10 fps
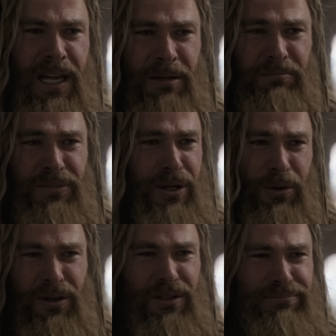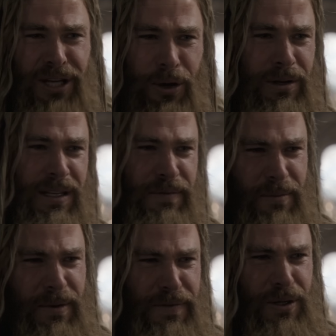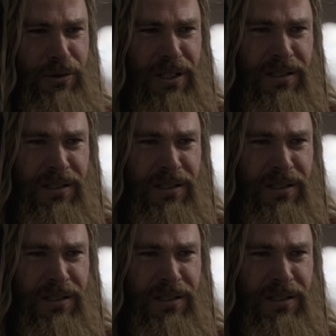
came totally from the future.